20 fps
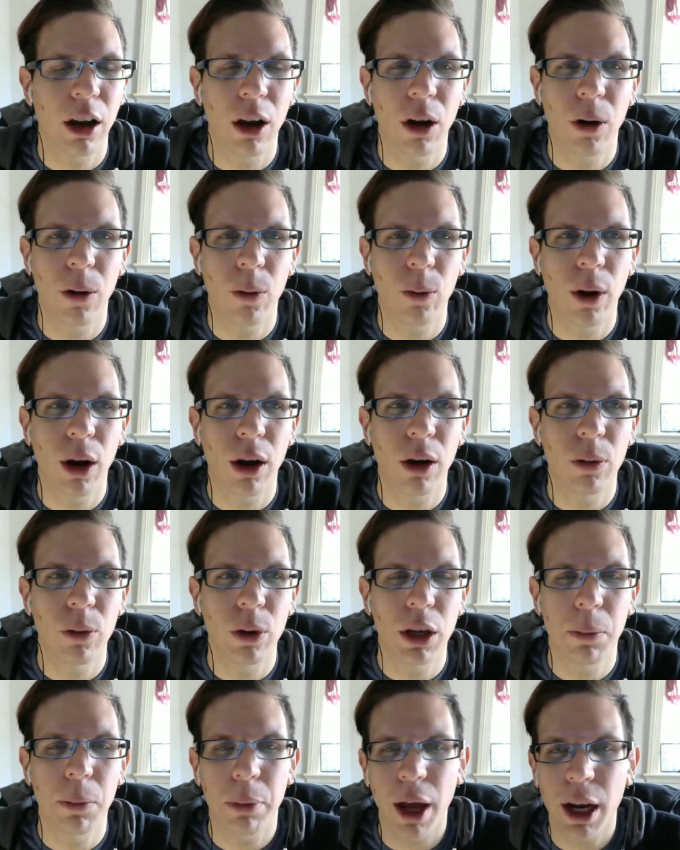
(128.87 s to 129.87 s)
"Oh, well,
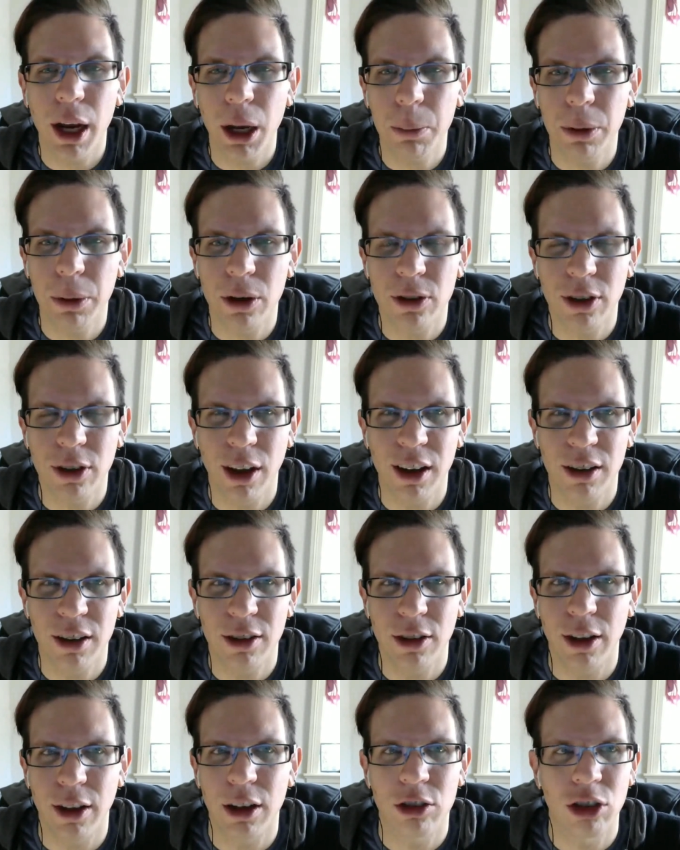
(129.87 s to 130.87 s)
we can back up your site
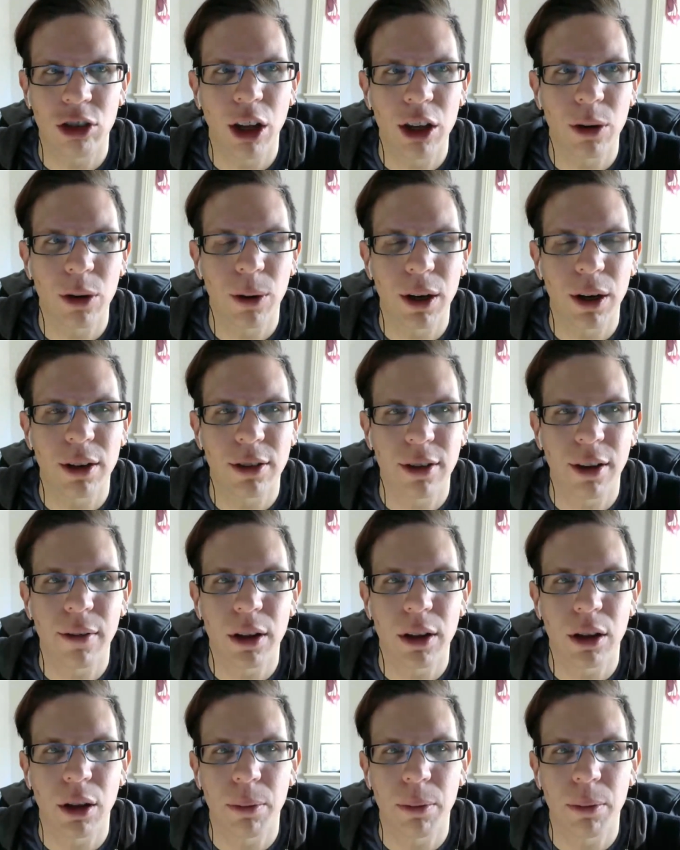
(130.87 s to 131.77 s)
to January 7th."